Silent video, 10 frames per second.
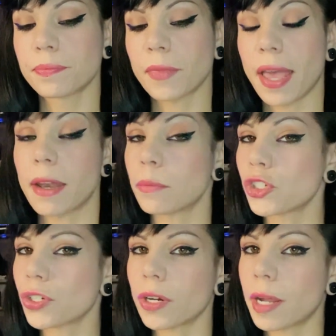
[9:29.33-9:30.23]
And I'm
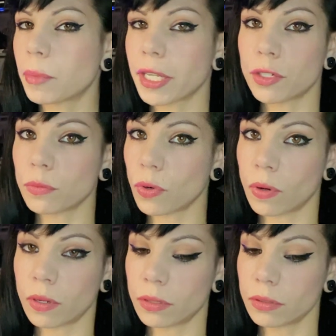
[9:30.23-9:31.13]
sure I played a
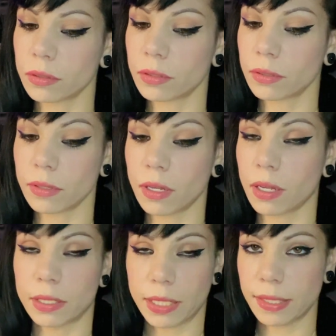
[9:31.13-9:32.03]
role
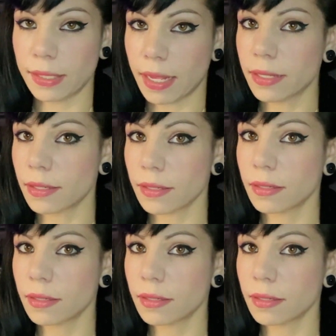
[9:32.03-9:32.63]
on his end.